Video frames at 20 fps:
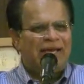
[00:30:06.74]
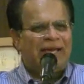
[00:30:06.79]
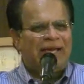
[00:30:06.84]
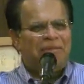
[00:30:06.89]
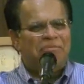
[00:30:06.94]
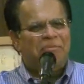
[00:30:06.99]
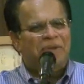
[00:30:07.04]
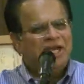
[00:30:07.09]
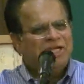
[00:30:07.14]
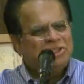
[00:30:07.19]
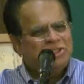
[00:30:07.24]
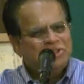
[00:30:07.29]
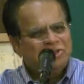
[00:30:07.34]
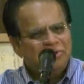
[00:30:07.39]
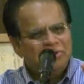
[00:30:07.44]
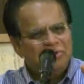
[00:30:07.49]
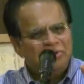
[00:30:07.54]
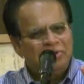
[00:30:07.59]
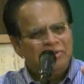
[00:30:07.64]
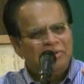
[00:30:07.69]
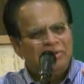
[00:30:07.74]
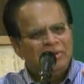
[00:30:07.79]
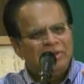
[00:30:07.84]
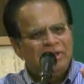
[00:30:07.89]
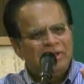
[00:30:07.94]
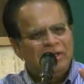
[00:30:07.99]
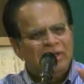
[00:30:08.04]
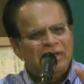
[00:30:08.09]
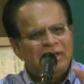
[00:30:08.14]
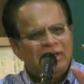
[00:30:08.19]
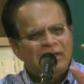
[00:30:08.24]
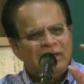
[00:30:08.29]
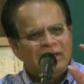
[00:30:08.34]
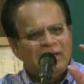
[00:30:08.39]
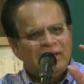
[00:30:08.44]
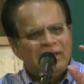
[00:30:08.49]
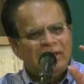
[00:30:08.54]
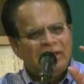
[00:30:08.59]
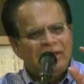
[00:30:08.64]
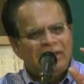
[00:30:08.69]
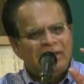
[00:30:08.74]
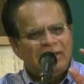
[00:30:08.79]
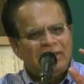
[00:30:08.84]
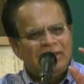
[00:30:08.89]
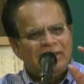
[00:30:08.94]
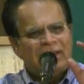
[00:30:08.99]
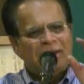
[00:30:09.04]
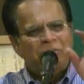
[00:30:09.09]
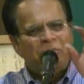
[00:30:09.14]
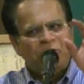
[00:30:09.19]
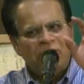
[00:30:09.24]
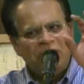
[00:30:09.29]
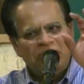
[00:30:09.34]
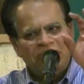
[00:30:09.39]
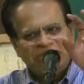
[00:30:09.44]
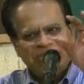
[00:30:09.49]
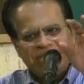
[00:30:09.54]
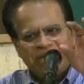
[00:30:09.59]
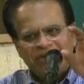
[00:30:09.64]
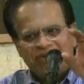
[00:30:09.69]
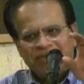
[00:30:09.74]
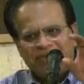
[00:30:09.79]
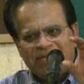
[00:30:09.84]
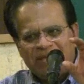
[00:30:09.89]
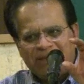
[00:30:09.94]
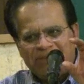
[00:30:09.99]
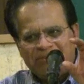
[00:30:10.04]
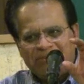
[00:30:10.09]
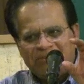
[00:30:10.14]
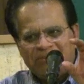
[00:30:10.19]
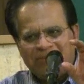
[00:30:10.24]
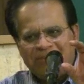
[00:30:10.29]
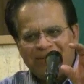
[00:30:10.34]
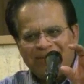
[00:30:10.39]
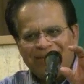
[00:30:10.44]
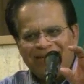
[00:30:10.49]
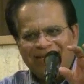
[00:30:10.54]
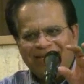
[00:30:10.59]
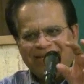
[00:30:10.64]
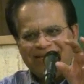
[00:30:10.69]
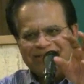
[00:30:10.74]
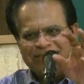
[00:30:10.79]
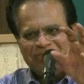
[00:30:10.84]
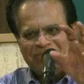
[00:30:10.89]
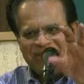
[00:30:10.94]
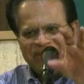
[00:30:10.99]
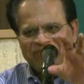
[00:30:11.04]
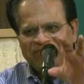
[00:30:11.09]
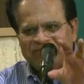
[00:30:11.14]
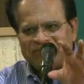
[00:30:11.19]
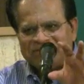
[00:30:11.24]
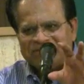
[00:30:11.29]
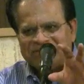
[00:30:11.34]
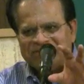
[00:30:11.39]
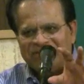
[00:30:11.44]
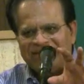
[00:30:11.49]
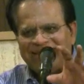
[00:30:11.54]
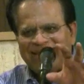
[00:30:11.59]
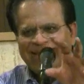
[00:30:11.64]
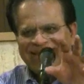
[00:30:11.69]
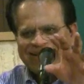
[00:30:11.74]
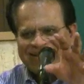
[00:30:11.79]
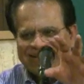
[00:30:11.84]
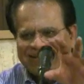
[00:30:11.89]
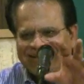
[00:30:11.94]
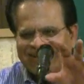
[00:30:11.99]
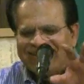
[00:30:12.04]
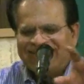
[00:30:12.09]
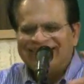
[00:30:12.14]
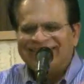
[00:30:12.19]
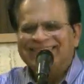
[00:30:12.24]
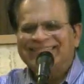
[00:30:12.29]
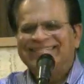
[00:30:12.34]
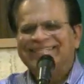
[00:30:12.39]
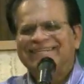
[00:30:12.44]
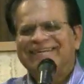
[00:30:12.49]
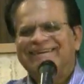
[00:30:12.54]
And make sure that what you say to them is beneficial and kind.